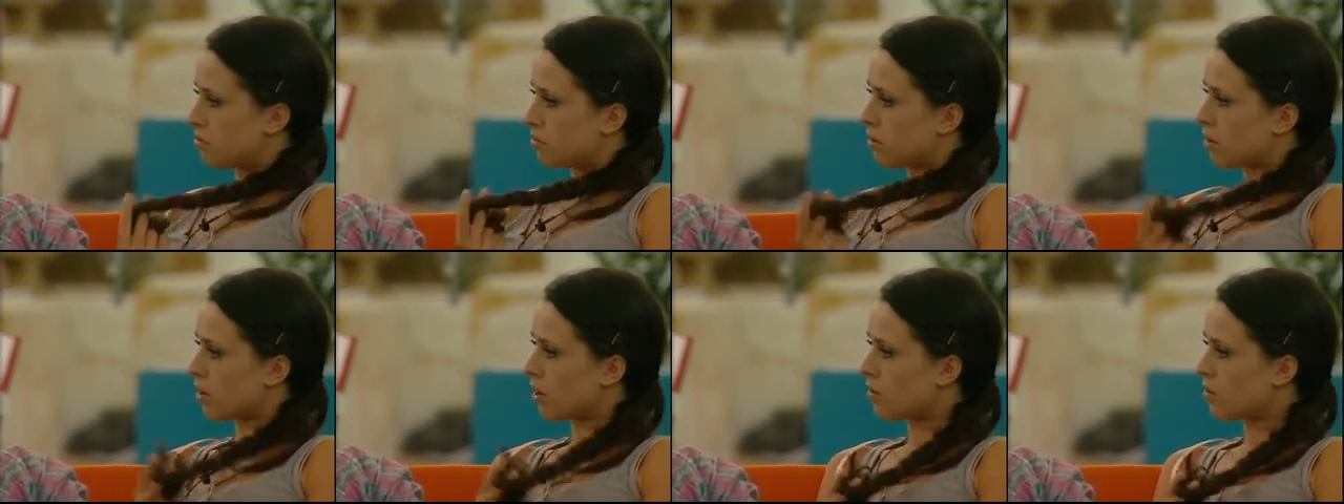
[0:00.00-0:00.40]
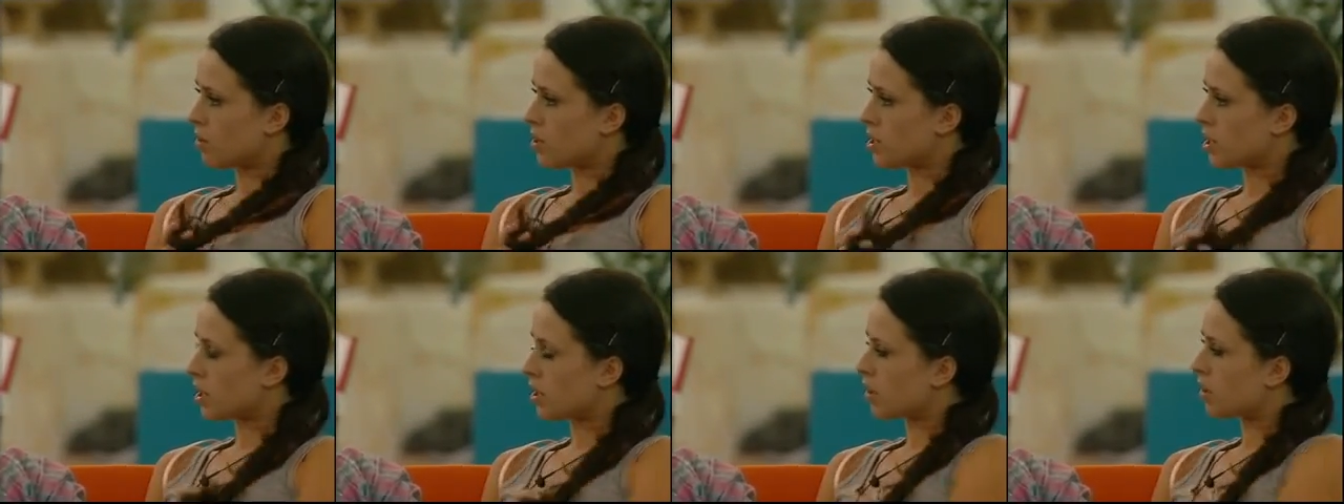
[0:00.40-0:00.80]
God, how
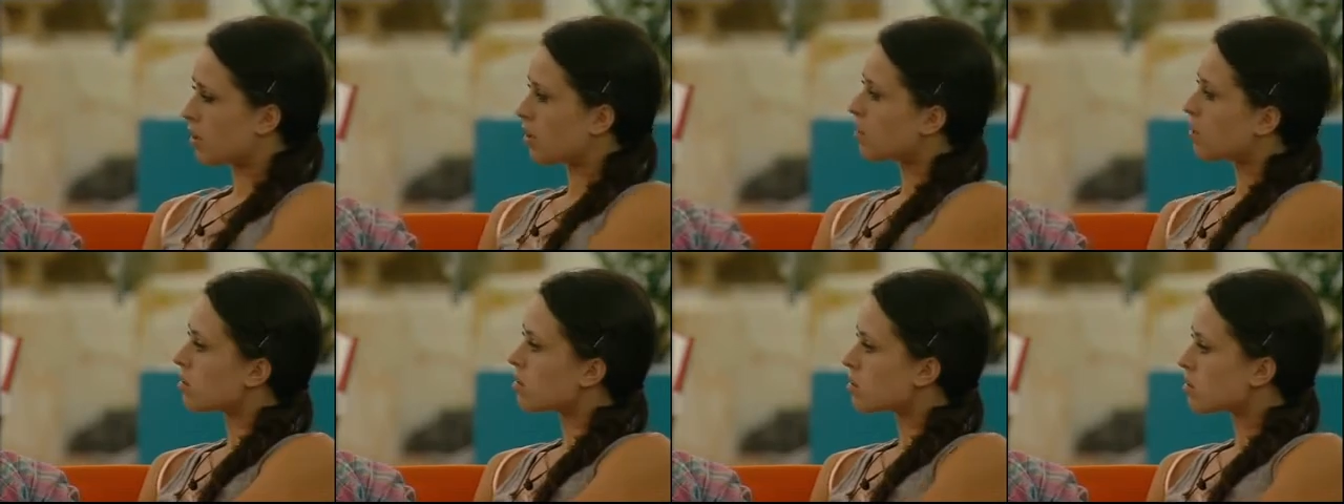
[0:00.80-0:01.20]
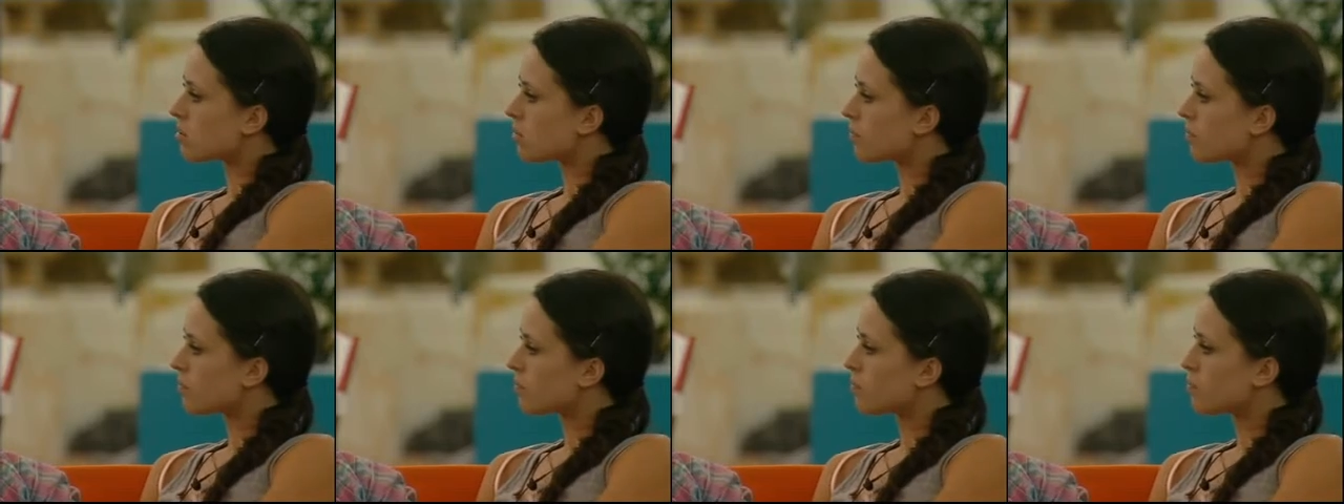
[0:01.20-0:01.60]
ridiculous.
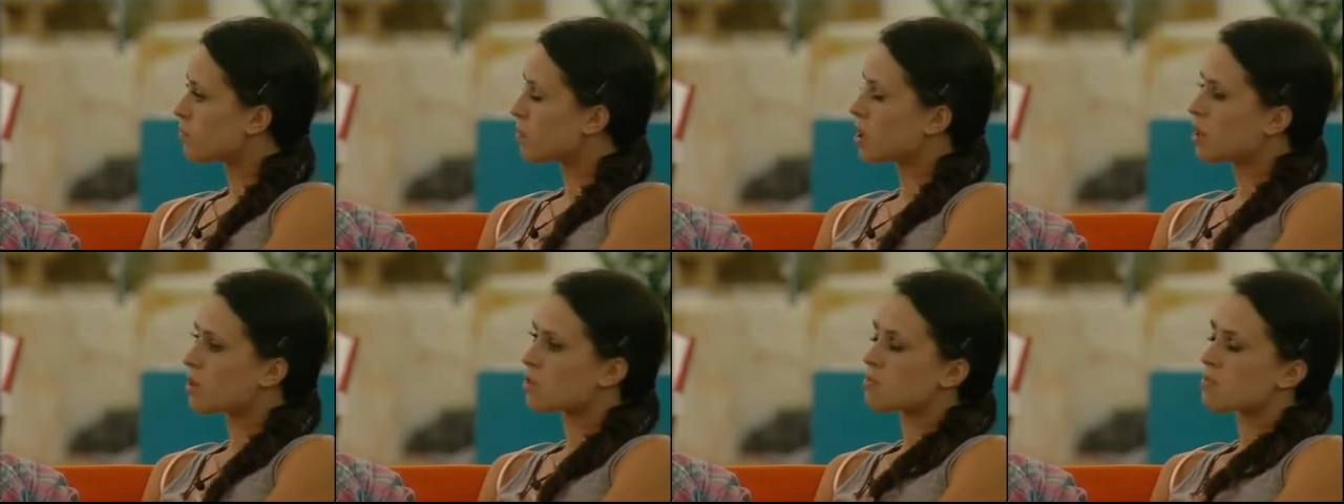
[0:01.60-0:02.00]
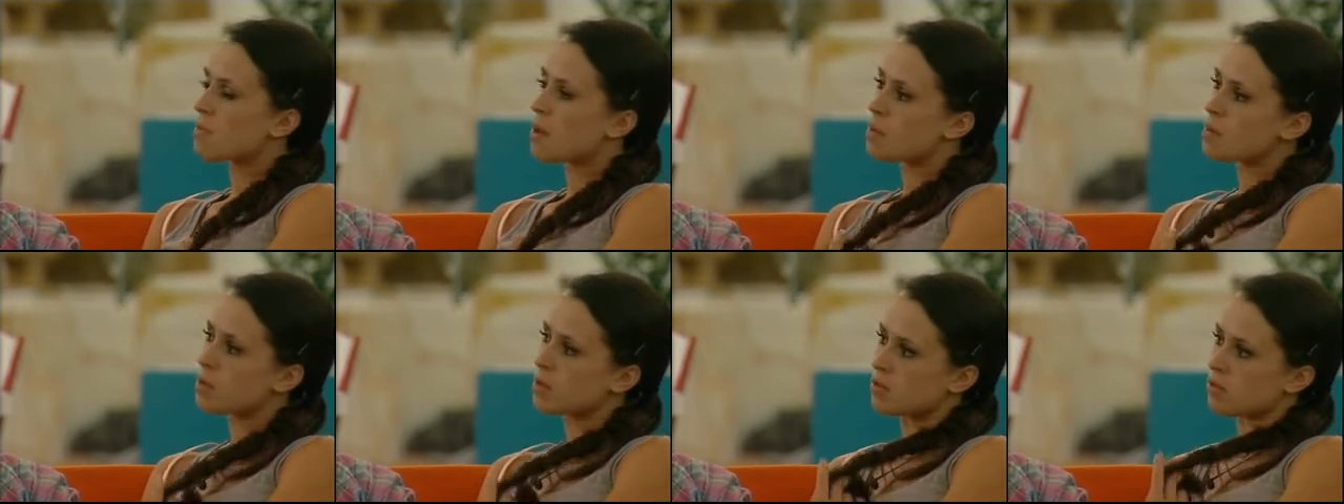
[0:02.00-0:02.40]
Because
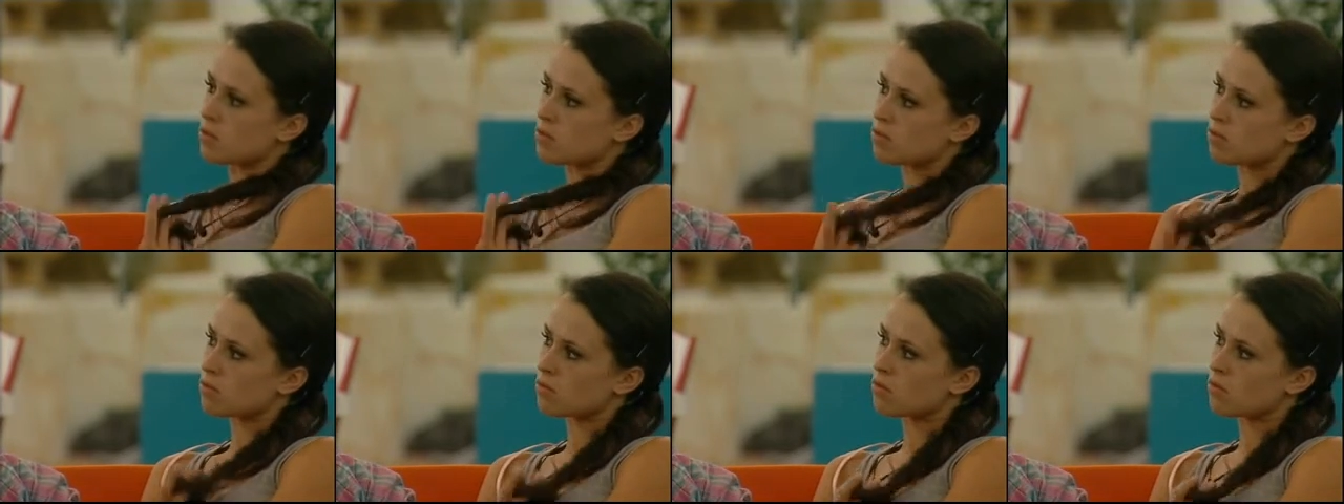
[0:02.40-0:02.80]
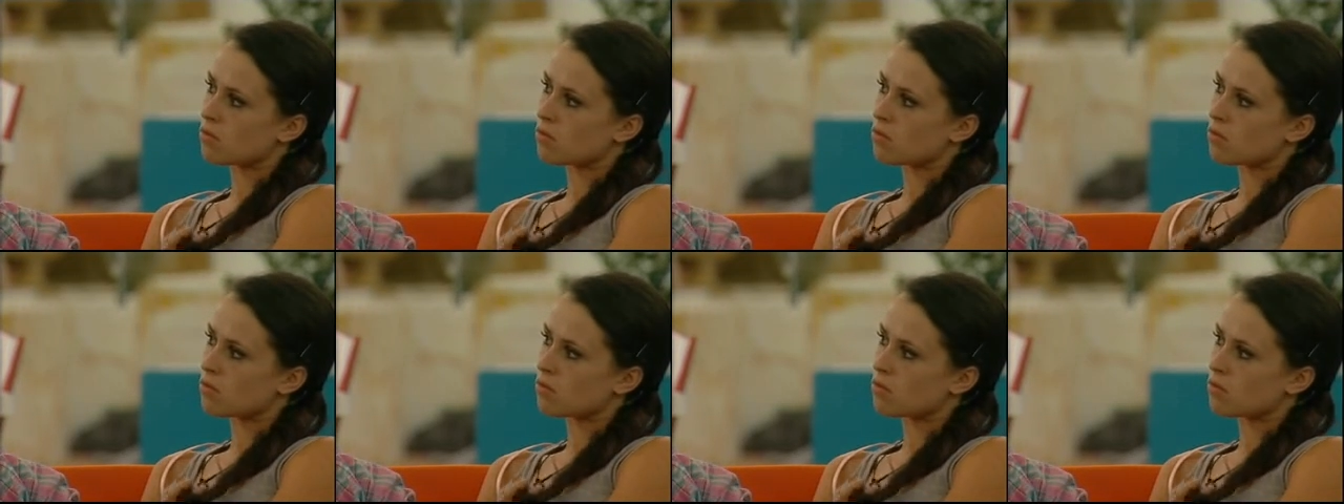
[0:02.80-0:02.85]
maybe he's...